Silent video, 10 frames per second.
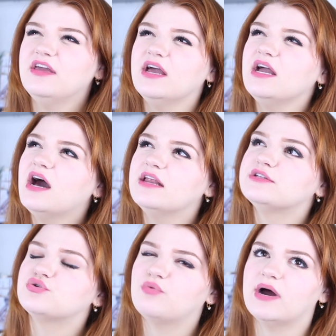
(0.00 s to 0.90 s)
I got it
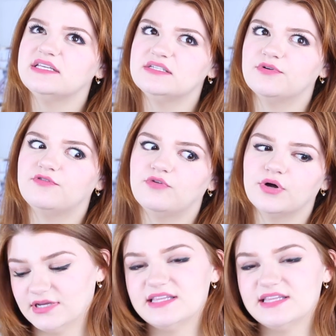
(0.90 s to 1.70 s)
twice before.